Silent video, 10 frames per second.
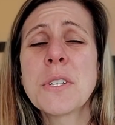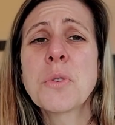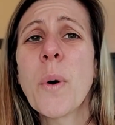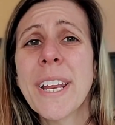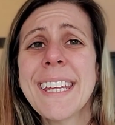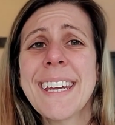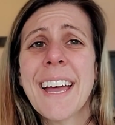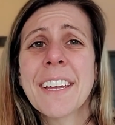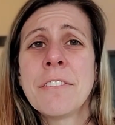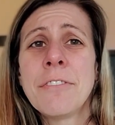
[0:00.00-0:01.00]

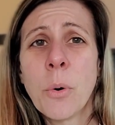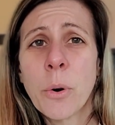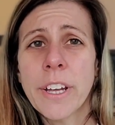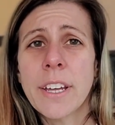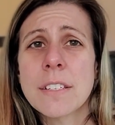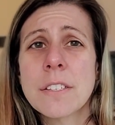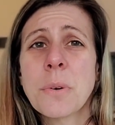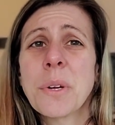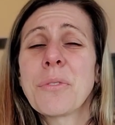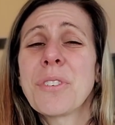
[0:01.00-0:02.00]
$29.40, so
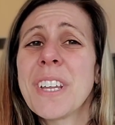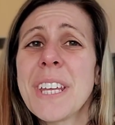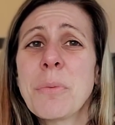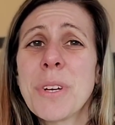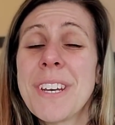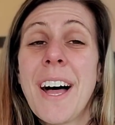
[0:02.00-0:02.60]
it really would